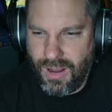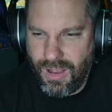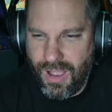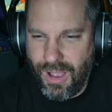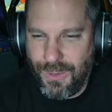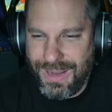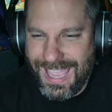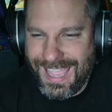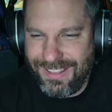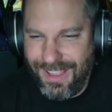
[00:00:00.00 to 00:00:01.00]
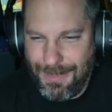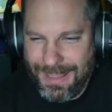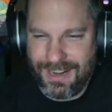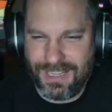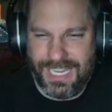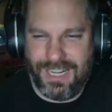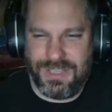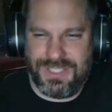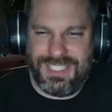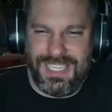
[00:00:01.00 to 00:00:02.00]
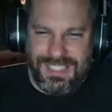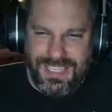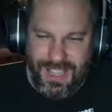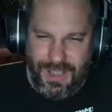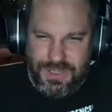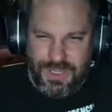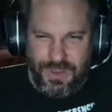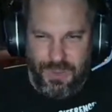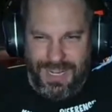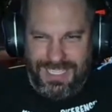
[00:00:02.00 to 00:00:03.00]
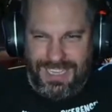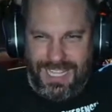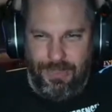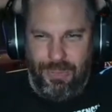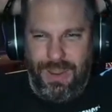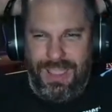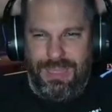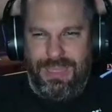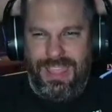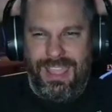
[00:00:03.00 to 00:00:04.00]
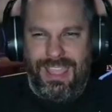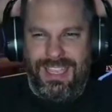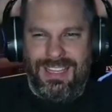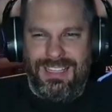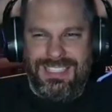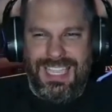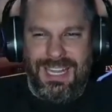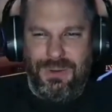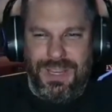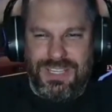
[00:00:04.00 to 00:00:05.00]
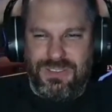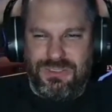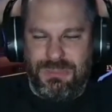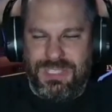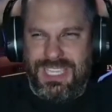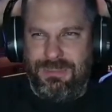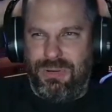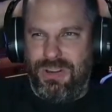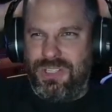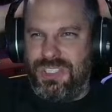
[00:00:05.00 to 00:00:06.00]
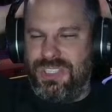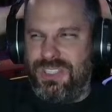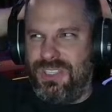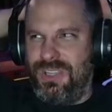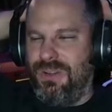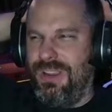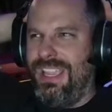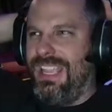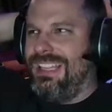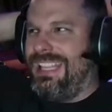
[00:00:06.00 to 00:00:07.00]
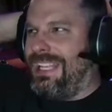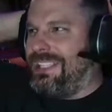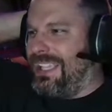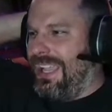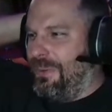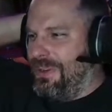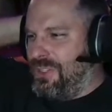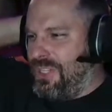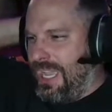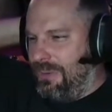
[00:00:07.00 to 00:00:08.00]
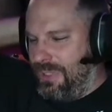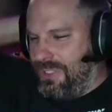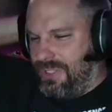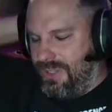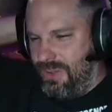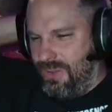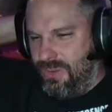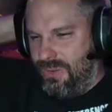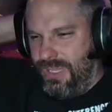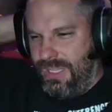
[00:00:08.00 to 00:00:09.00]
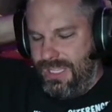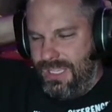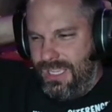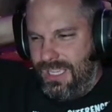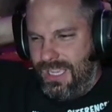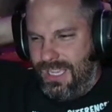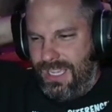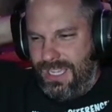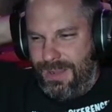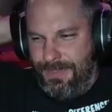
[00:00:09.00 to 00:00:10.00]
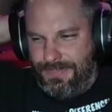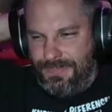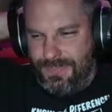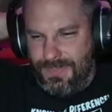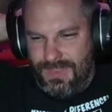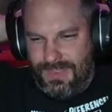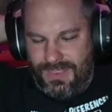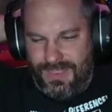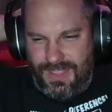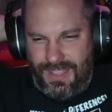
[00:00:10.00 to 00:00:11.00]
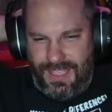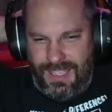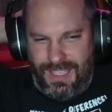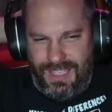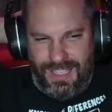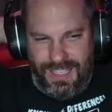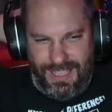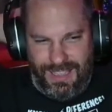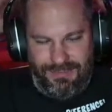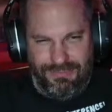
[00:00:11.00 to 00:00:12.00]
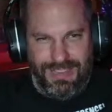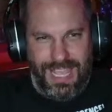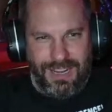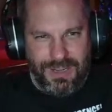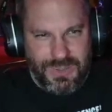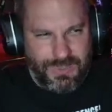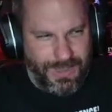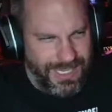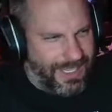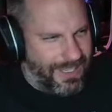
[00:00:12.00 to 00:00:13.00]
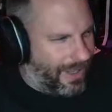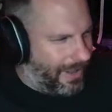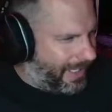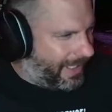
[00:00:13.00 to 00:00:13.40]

Oh yeah, Lawman Arcade also says also the one clip with 10 questions from the same person. So that's when John would do um, letters. What did he call it?